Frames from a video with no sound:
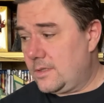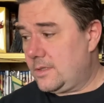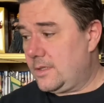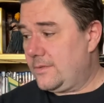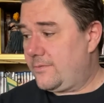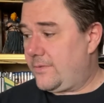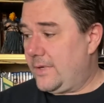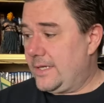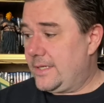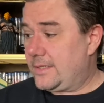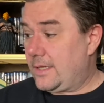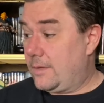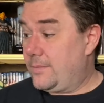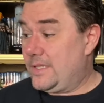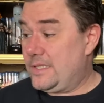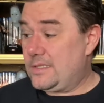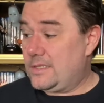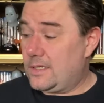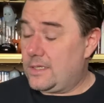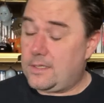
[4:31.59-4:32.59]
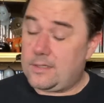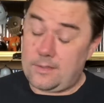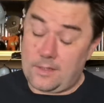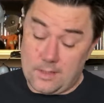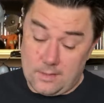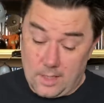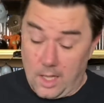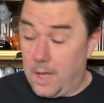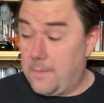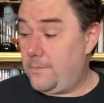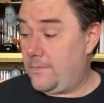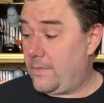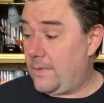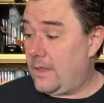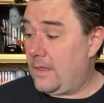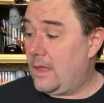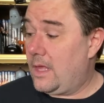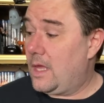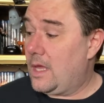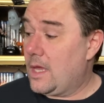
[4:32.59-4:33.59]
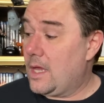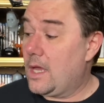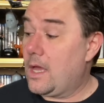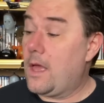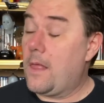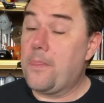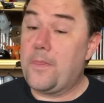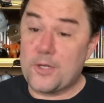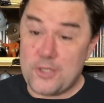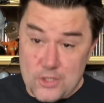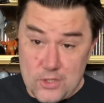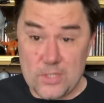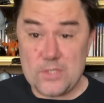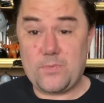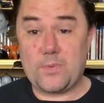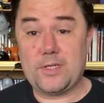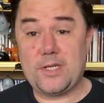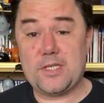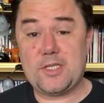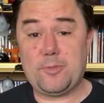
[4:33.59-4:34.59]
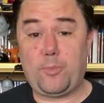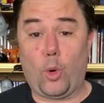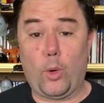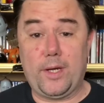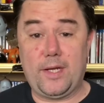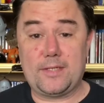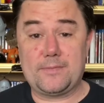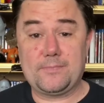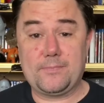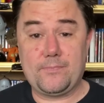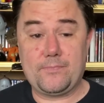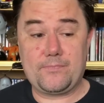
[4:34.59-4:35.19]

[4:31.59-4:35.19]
know, the shirts were disappointing.